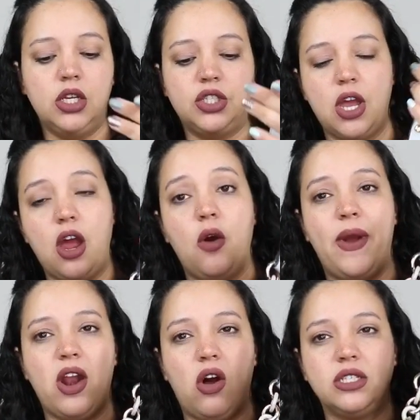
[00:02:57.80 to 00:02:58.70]

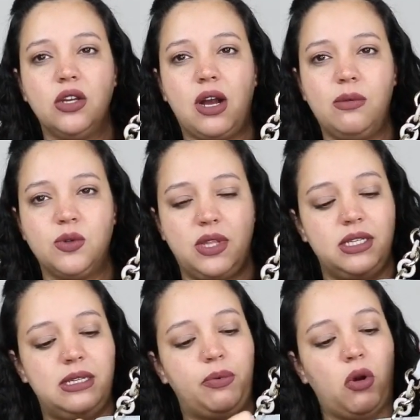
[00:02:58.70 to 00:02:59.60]
So it also comes with
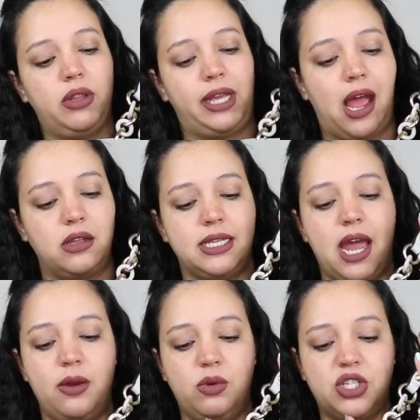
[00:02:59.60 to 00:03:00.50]
a zipper on the
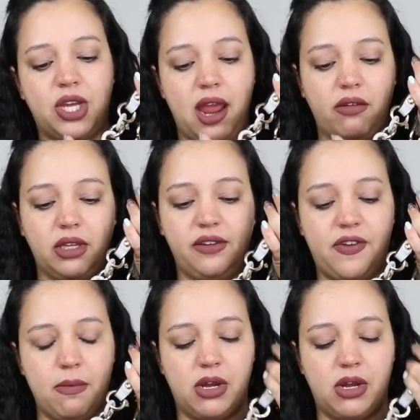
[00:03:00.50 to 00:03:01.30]
outside, which can't really fit